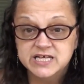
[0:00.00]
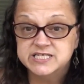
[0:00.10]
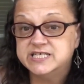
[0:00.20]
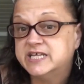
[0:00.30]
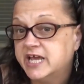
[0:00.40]

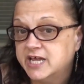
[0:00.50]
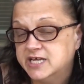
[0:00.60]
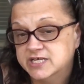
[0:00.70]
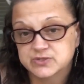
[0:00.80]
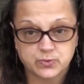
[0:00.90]

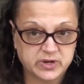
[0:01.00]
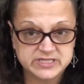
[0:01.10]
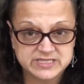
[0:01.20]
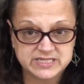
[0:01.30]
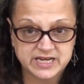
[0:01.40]
Today is
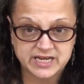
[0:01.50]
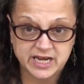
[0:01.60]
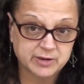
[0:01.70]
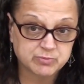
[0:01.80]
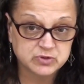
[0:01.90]
Wednesday,
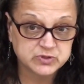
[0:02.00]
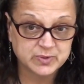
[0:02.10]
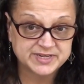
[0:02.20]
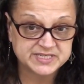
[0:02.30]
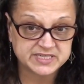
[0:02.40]
April
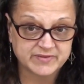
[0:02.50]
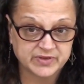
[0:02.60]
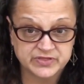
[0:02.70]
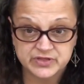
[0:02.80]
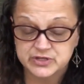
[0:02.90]

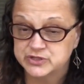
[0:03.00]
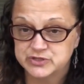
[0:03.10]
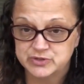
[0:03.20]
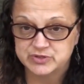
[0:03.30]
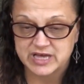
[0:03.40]
twenty-seventh,
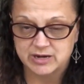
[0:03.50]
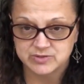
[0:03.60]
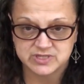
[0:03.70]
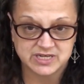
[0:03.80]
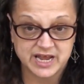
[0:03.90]
two
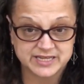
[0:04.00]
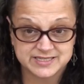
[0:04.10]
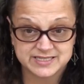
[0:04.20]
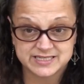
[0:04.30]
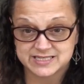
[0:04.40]
thousand
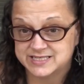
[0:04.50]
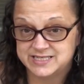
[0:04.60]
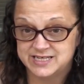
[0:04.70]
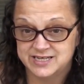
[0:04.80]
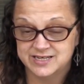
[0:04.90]

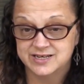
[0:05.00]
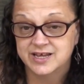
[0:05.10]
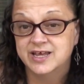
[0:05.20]
sixteen.